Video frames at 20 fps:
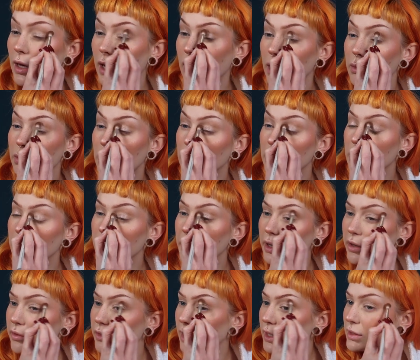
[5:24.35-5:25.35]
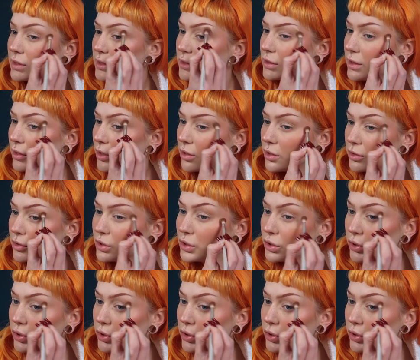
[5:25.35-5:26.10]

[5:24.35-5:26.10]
I want a pair of lashes that aren't